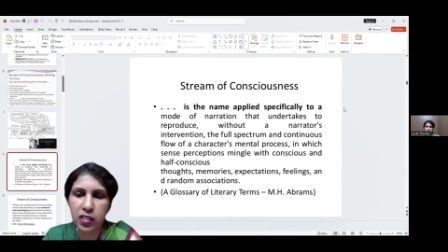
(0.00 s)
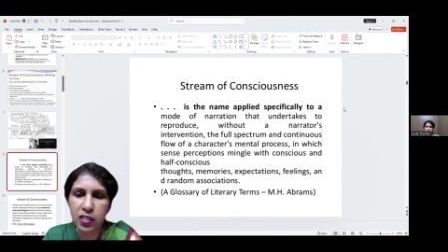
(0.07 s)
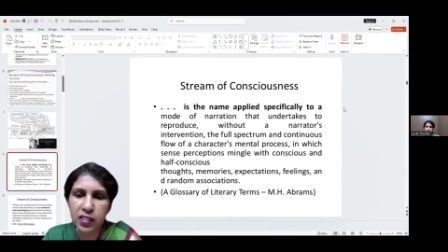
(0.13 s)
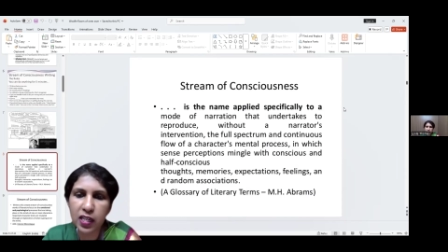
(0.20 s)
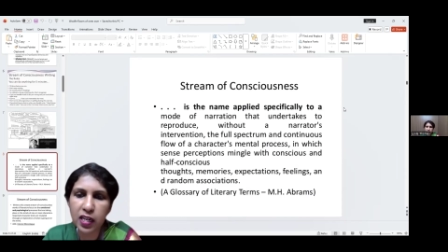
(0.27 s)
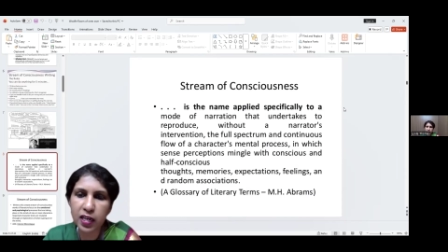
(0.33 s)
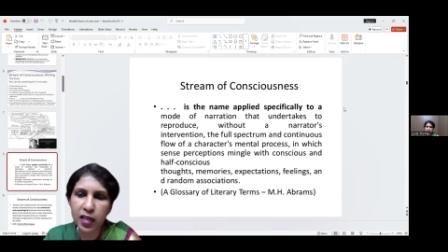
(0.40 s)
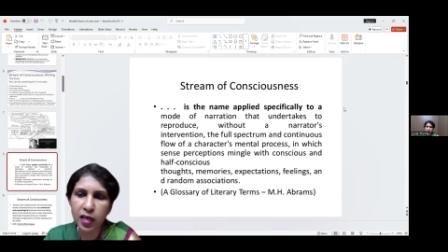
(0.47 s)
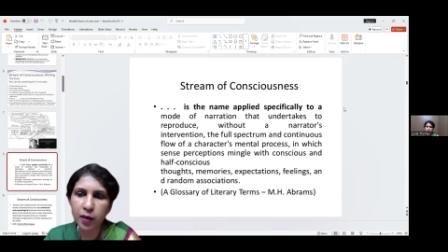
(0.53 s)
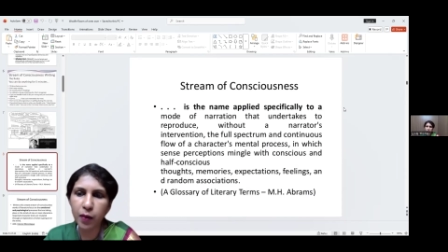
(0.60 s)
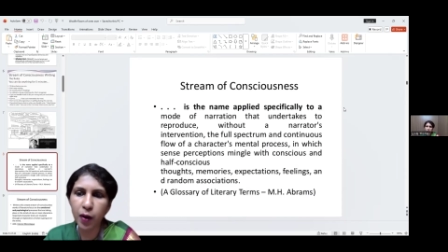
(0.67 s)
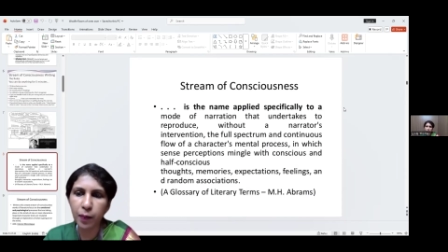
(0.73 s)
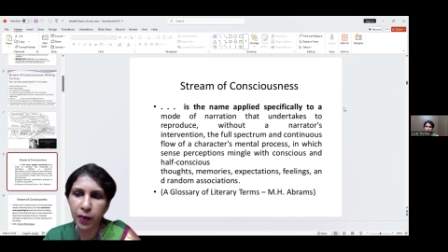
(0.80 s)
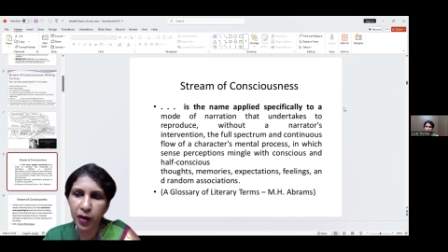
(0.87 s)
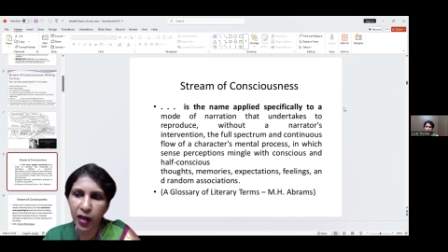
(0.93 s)
It is a
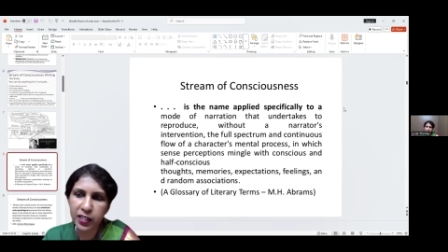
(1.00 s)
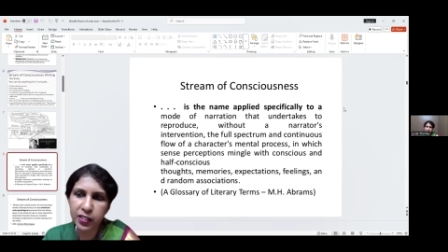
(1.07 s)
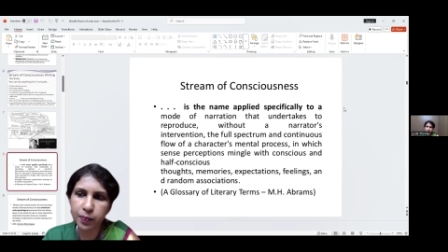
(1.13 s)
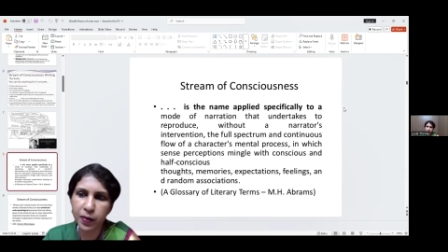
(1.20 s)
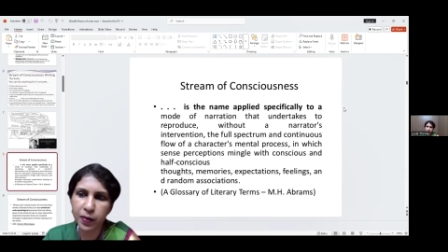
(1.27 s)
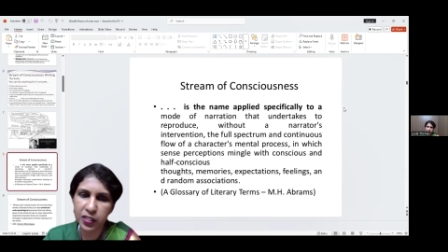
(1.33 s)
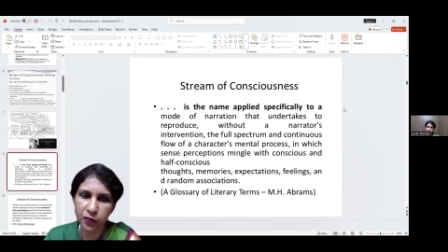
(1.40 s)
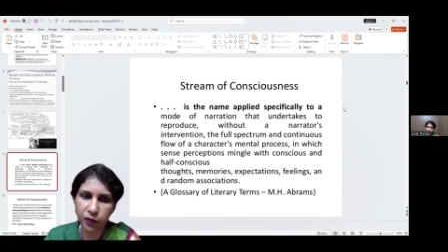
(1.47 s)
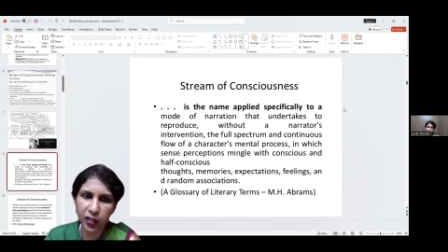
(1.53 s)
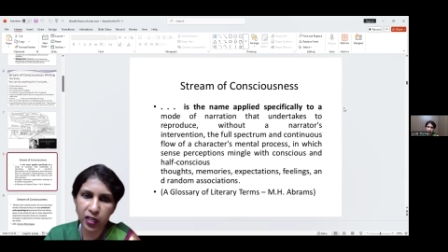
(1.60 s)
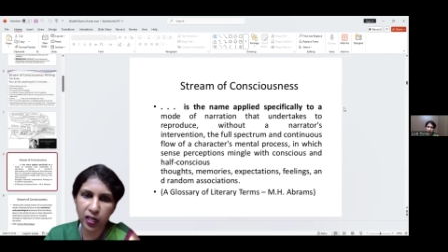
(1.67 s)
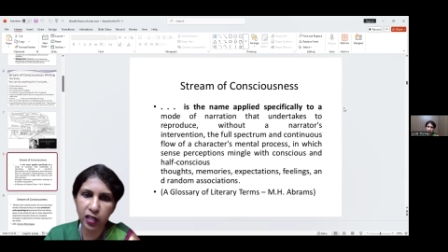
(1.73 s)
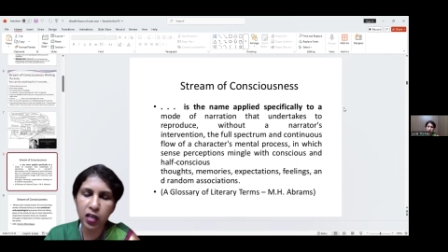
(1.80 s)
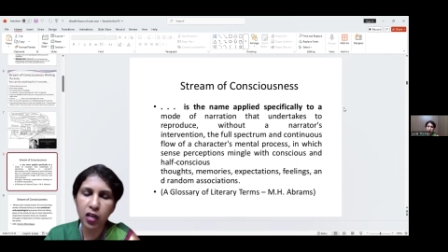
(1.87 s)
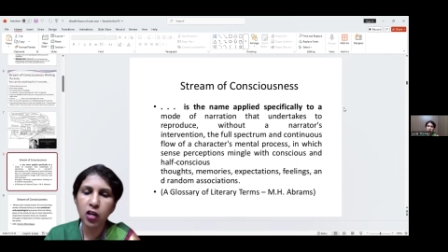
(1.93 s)
name applied
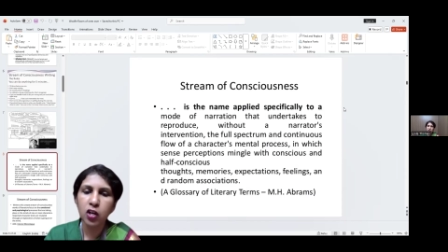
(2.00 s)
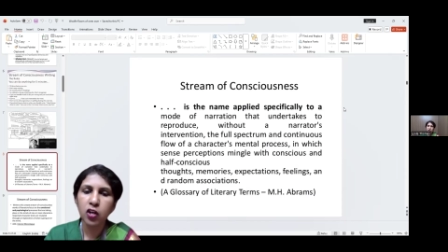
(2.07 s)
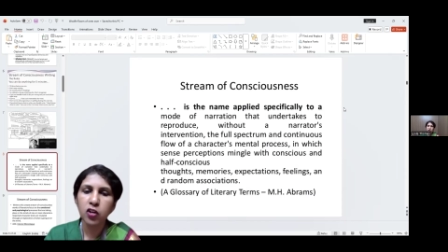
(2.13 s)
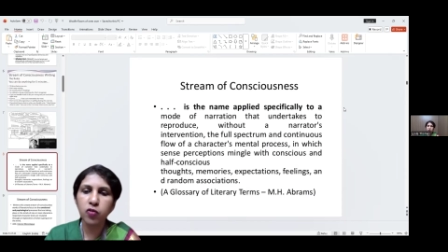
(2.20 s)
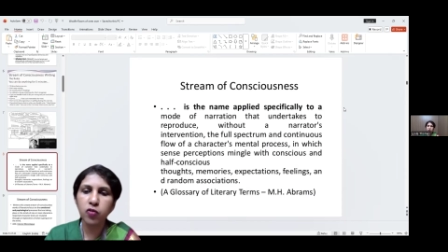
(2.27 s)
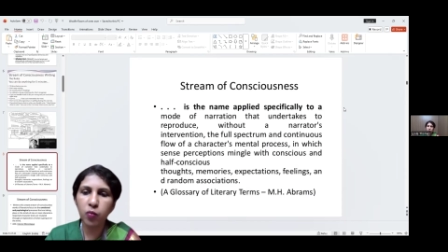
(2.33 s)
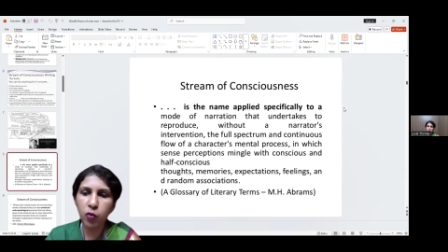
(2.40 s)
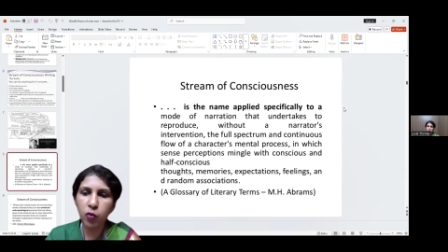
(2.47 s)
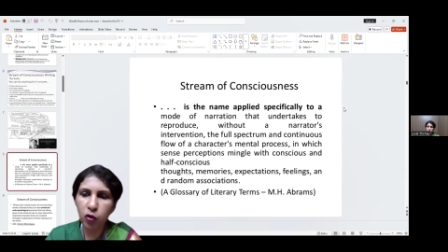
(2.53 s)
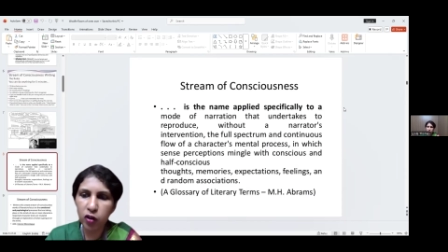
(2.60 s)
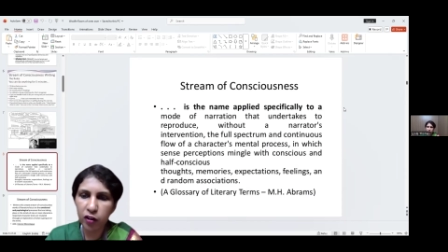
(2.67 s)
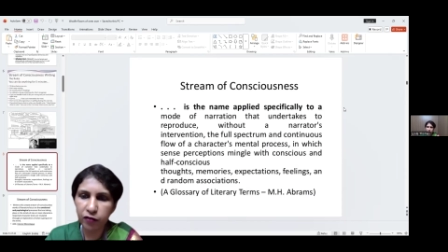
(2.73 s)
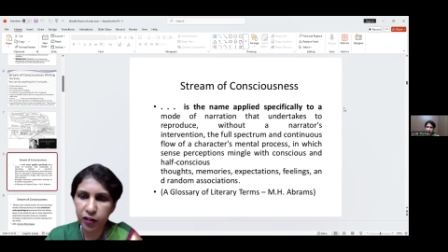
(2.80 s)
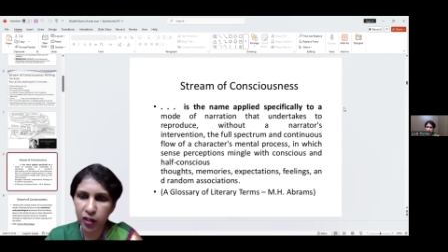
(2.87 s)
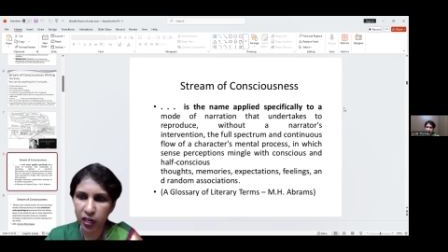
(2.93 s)
specifically to a
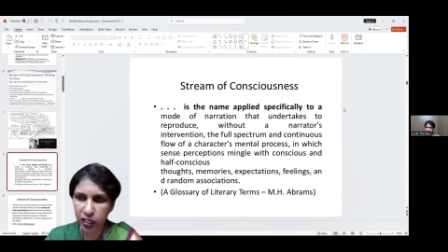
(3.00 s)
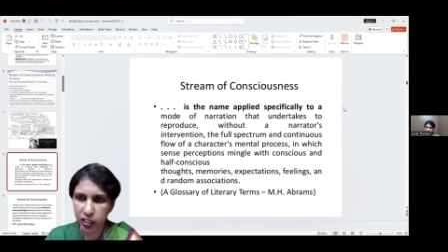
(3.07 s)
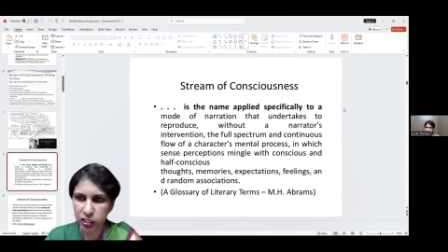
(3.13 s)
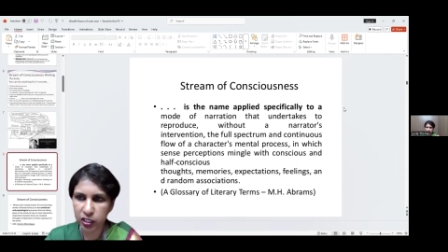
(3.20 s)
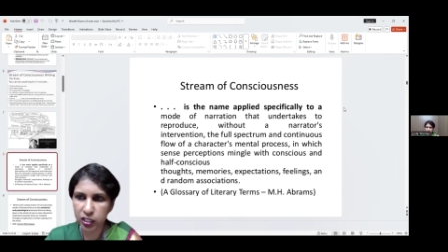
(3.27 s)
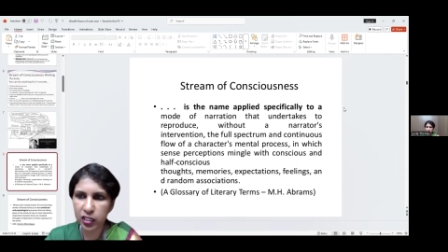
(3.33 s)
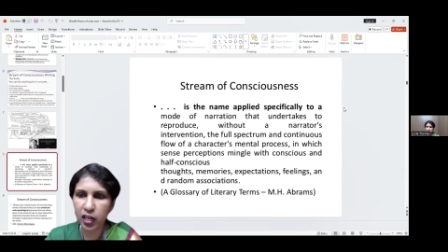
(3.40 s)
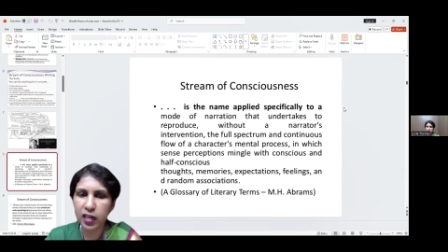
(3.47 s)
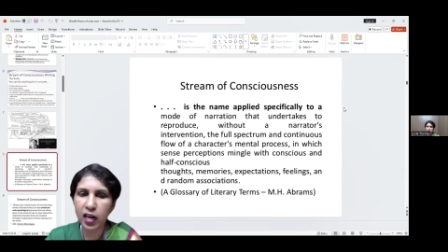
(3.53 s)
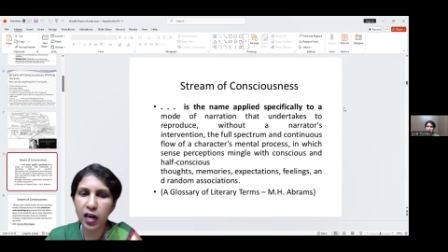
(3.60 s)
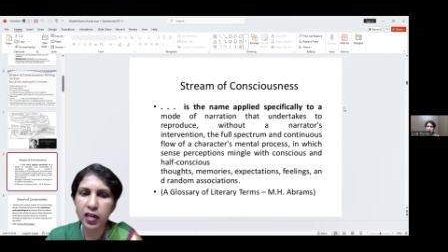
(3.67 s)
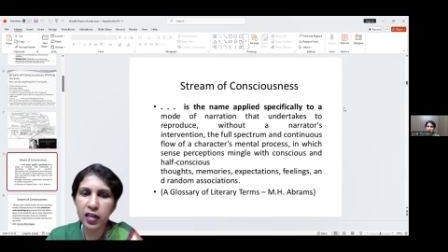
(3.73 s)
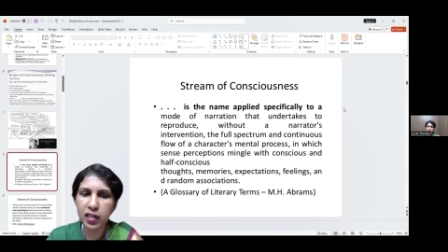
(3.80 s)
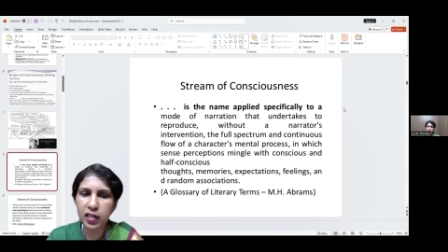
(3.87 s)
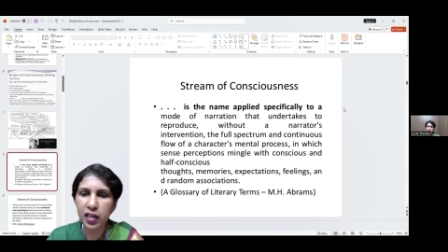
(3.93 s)
mode of narration that
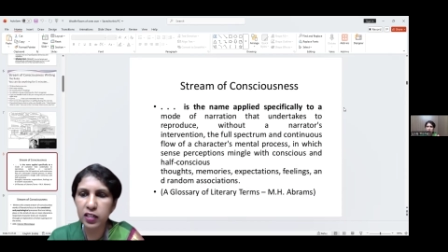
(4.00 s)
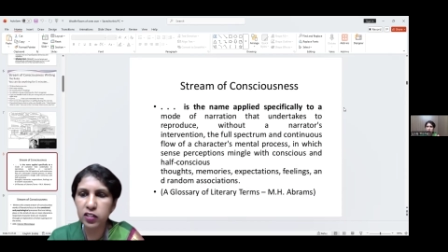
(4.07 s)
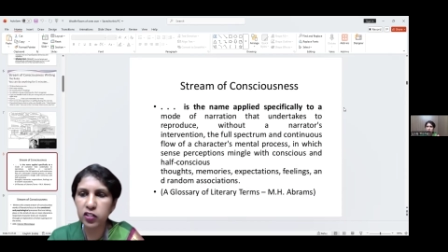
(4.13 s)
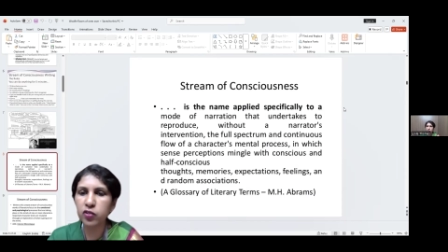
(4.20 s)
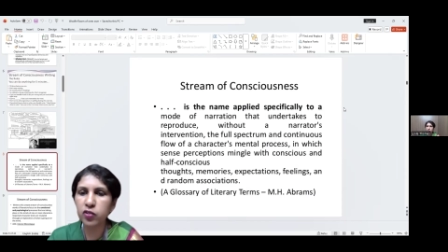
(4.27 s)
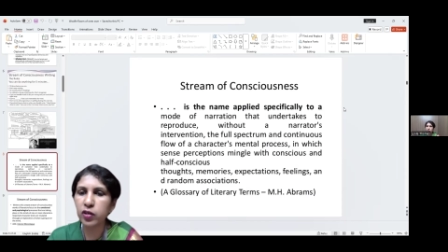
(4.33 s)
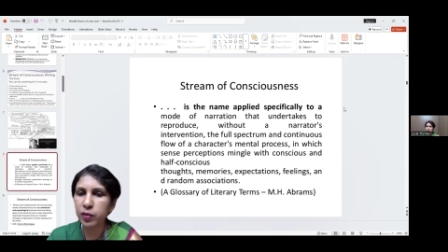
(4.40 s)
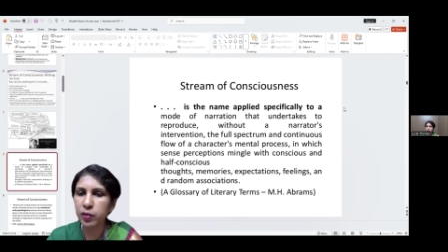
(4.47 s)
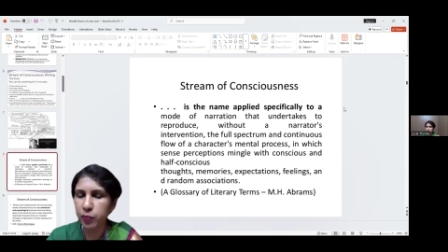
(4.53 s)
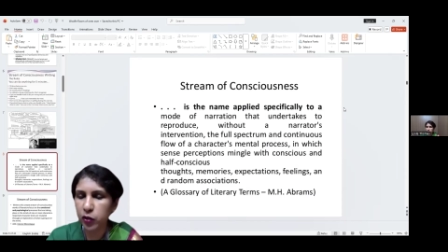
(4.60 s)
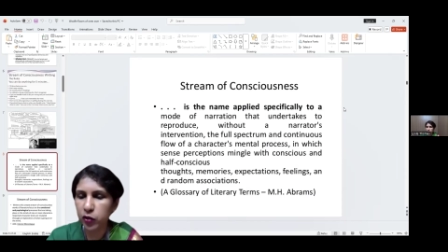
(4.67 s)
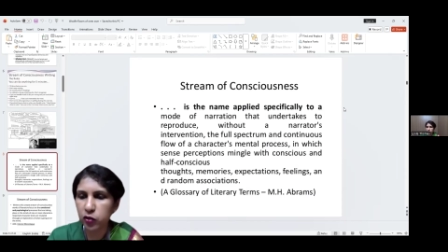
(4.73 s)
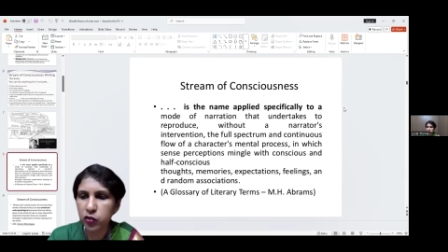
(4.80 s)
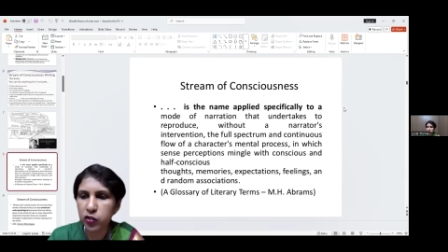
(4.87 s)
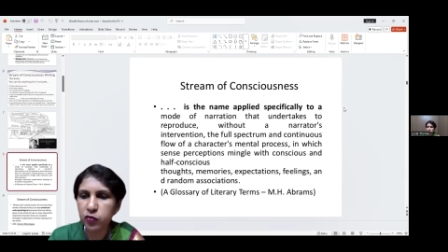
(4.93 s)
undertakes to
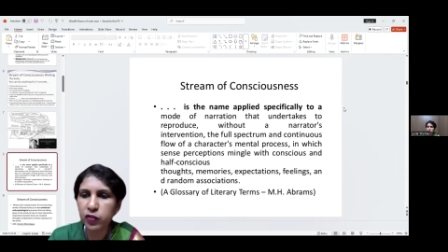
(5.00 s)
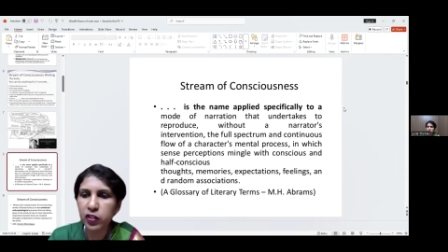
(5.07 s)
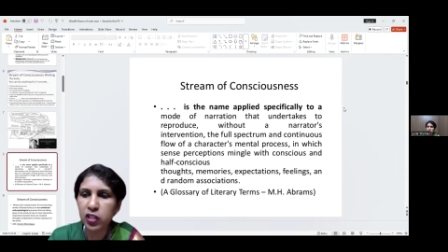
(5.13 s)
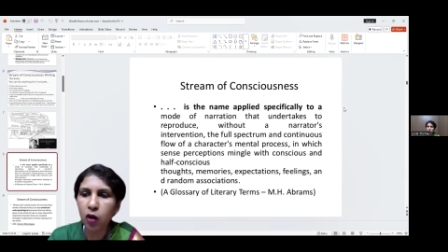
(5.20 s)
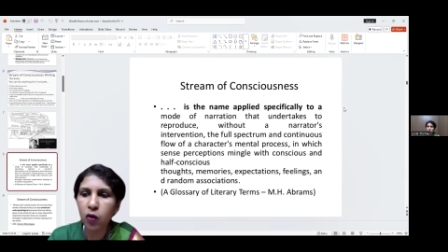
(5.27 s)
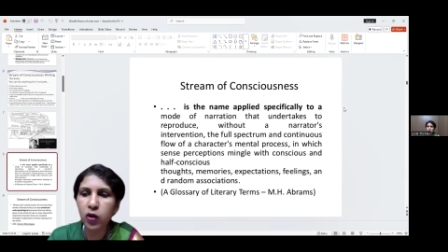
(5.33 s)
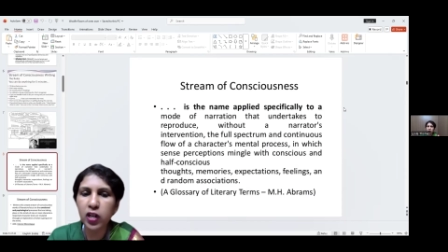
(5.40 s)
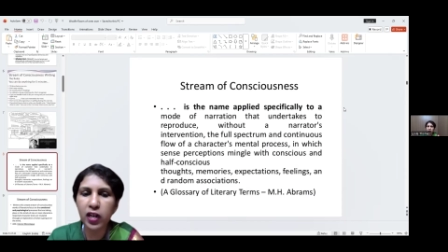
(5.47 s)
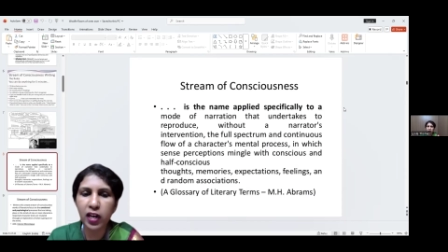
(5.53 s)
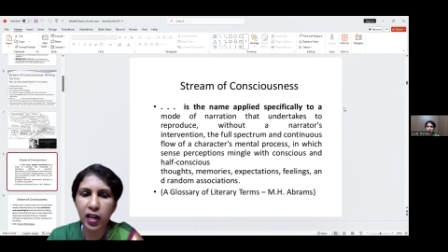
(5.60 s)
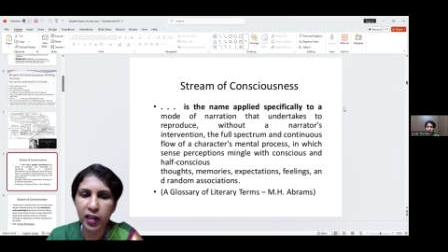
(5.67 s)
reproduce without a